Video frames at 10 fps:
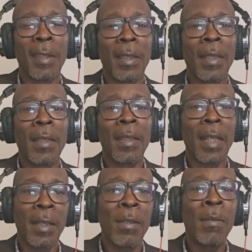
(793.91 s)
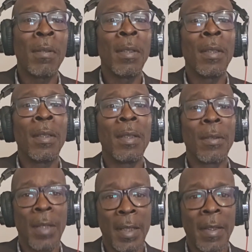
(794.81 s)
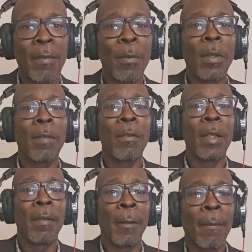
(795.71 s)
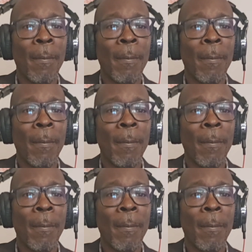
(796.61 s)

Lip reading: Okay, thank you. You guys have a wonderful evening.